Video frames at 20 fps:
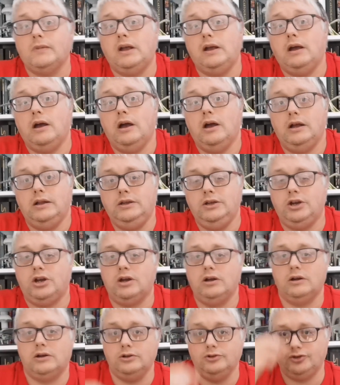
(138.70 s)
and you
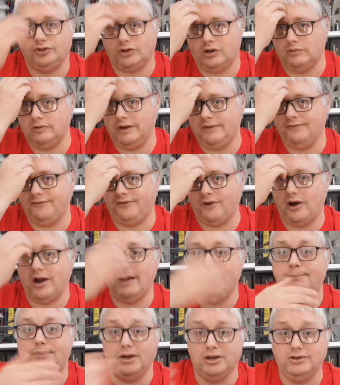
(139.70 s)
can control it
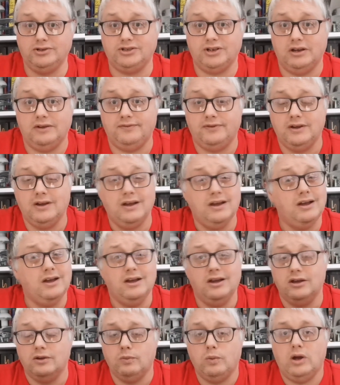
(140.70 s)
via Bluetooth.
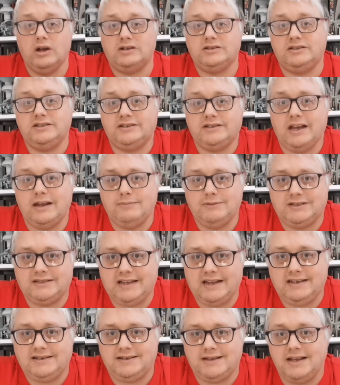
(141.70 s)
Works the same as
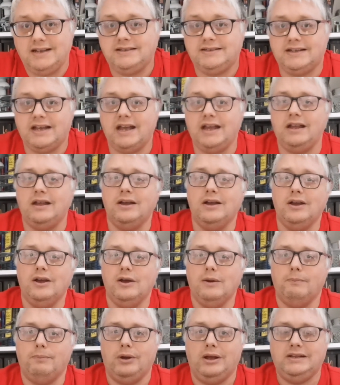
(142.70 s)
DCC,
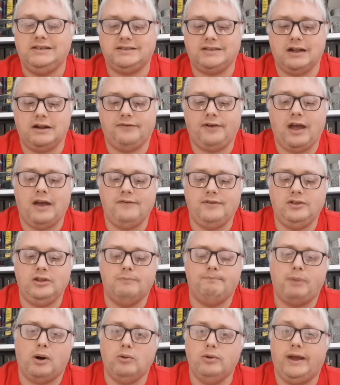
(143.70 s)
but instead of having
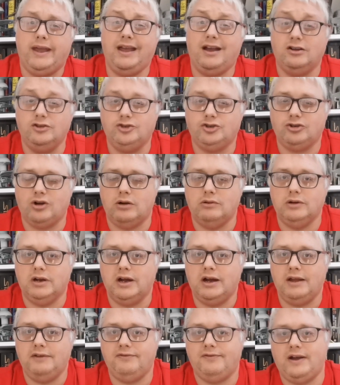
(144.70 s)
the bulky
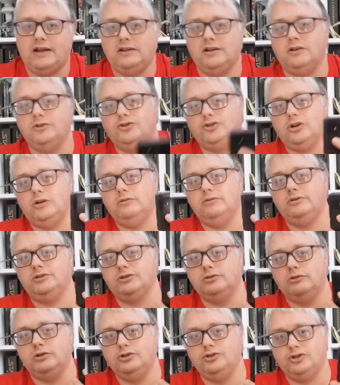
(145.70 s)
controller, in fact the controller is
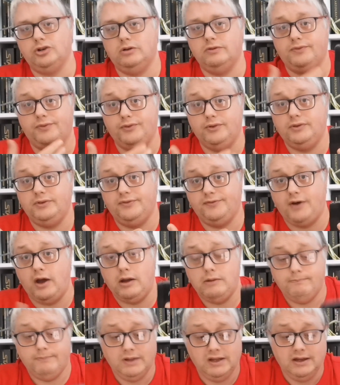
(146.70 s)
all controlled through the
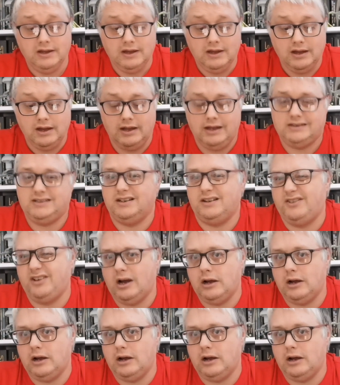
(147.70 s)
phone. There's a